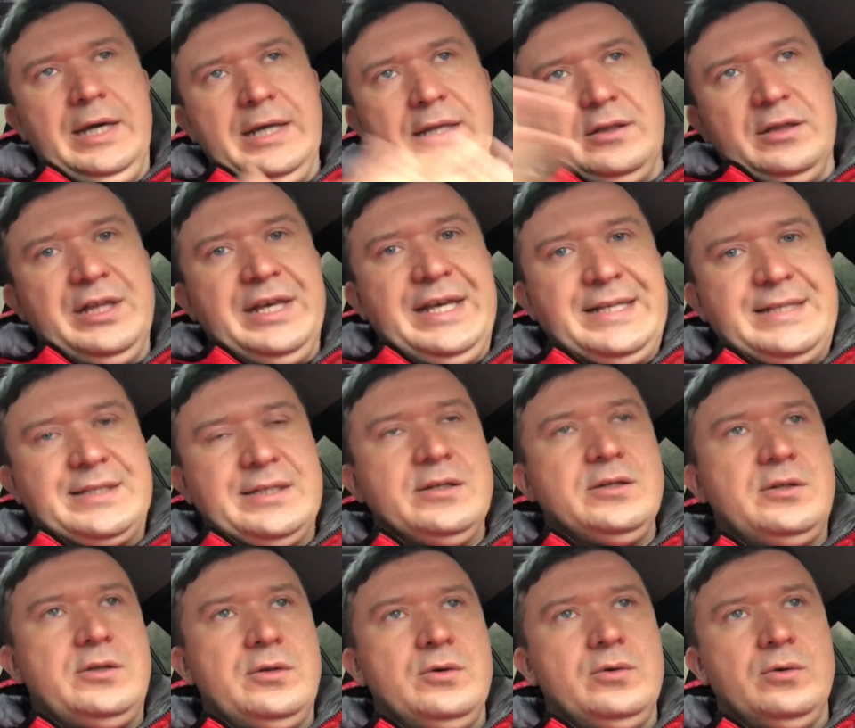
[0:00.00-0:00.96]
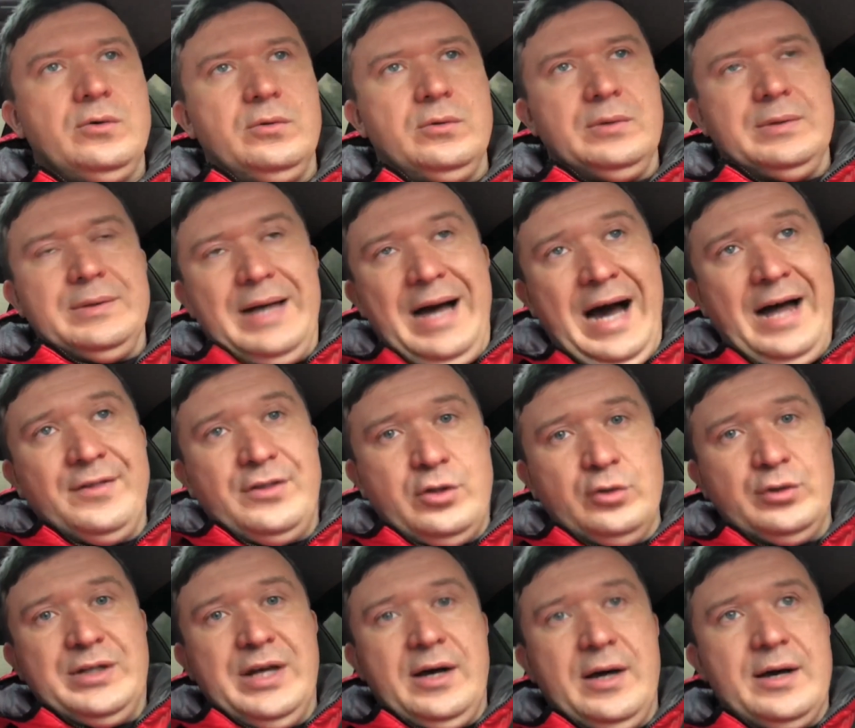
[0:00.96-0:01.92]
leaks onto
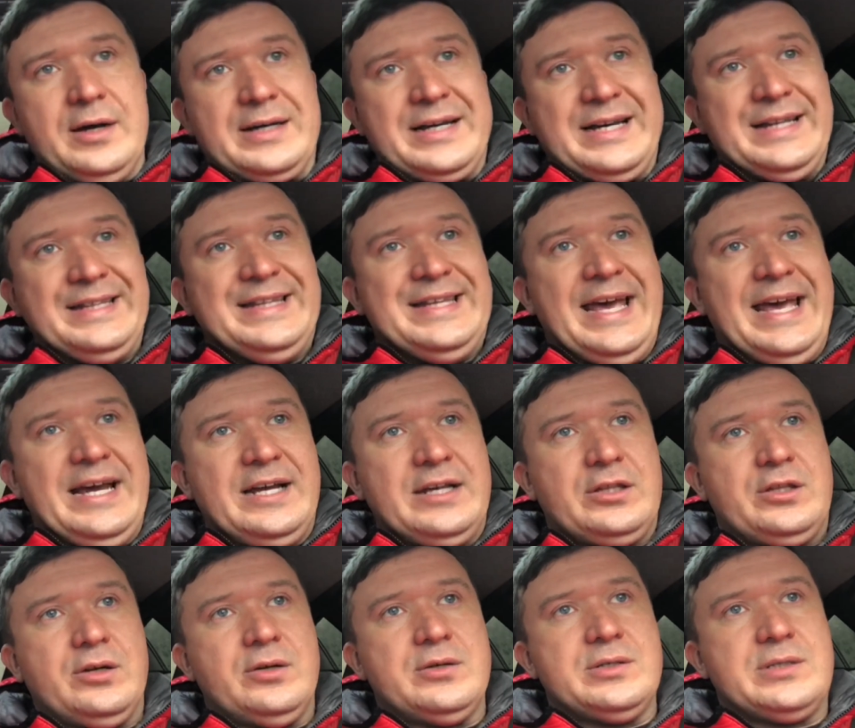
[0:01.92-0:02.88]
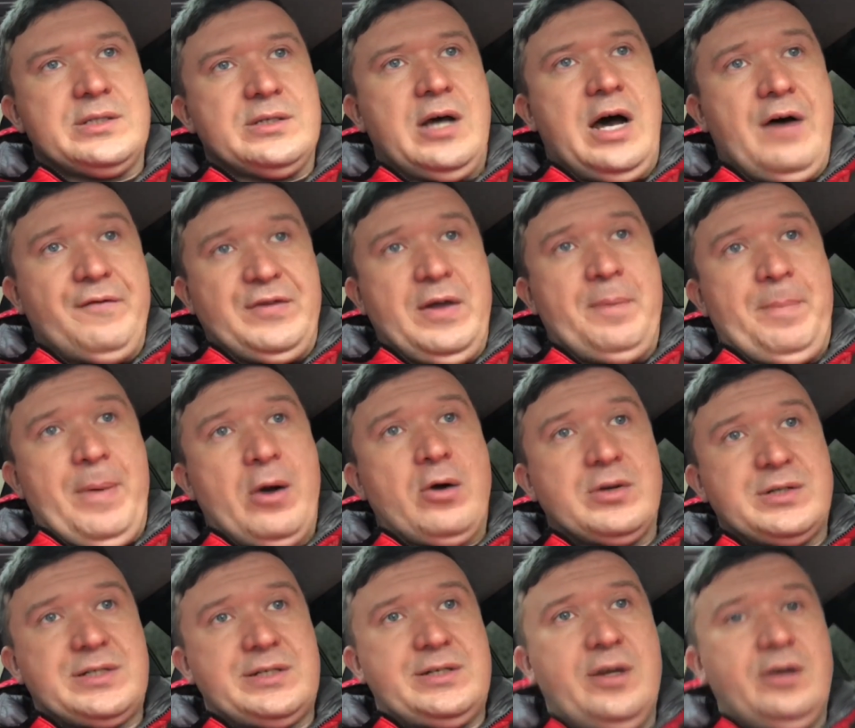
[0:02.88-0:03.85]
the connectors of the power
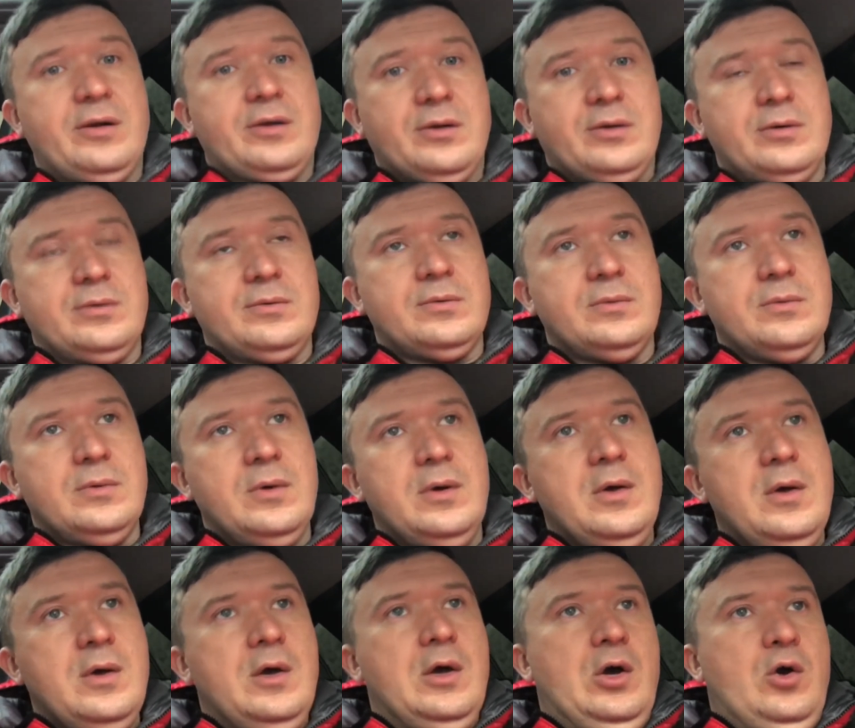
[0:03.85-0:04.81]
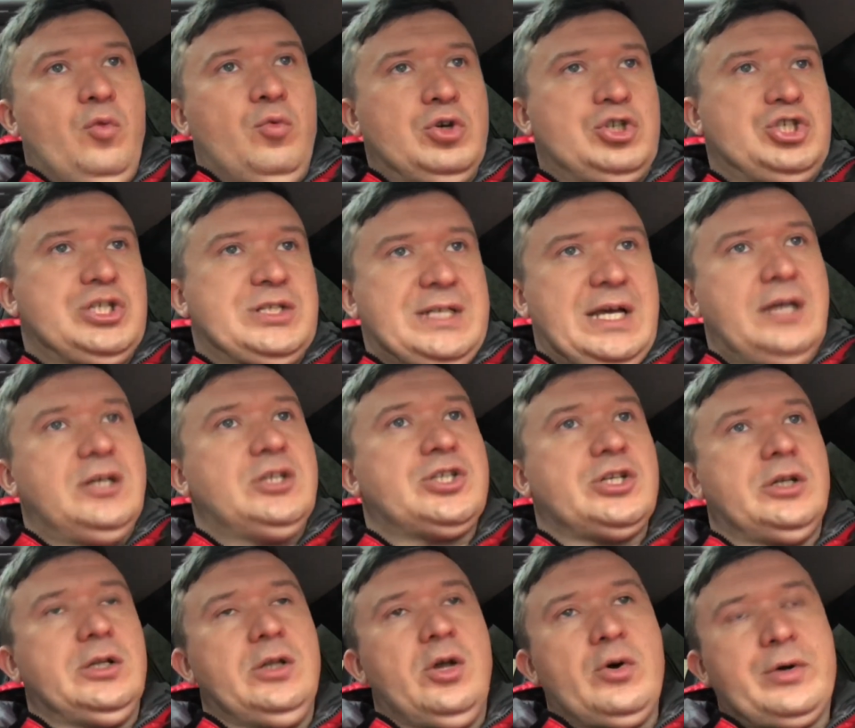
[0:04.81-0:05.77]
steering, which is
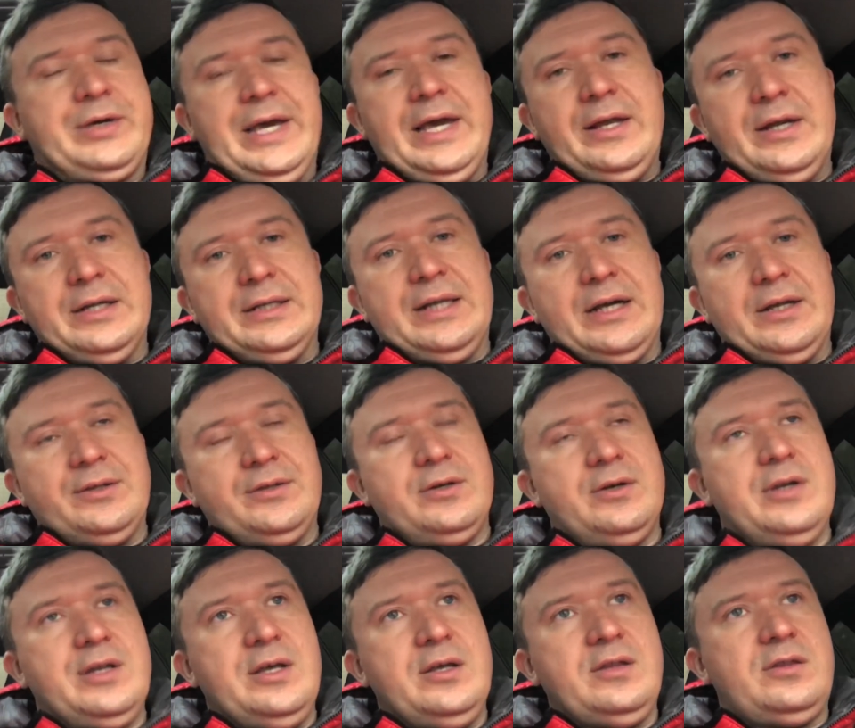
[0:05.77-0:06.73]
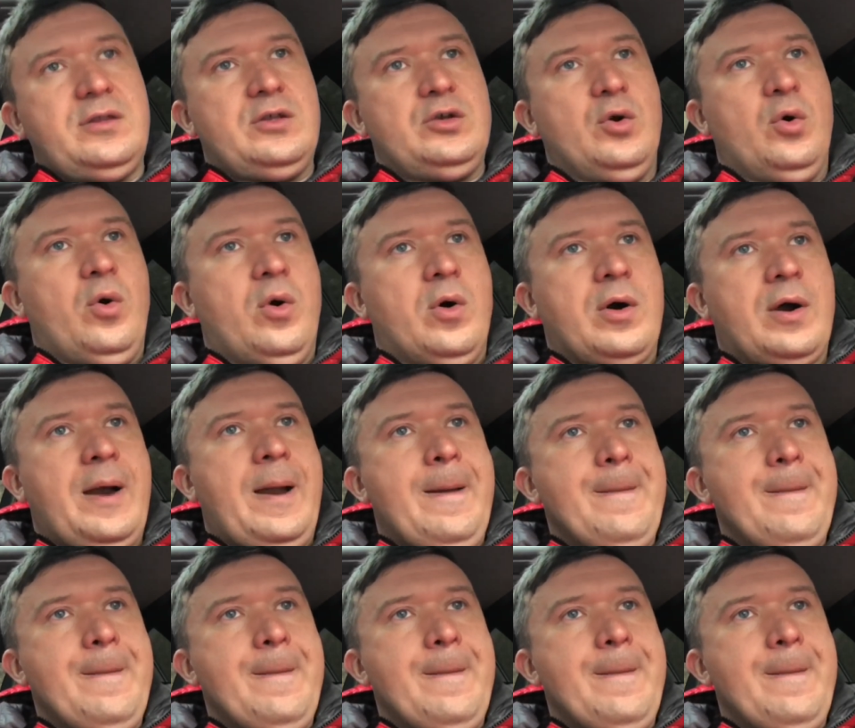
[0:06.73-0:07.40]
actually located underneath your